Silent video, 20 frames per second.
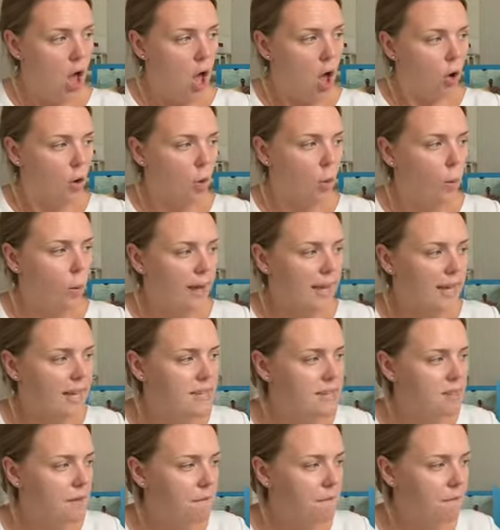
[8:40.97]
Quick
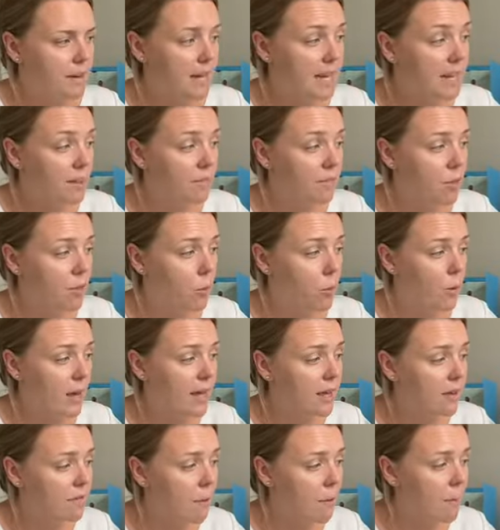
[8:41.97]
as the flick of the
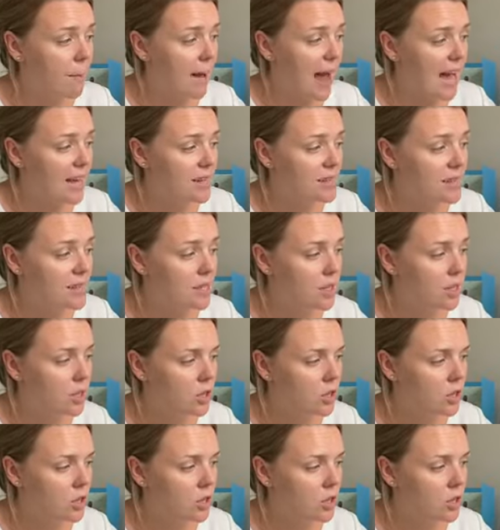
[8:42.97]
wing of a bat,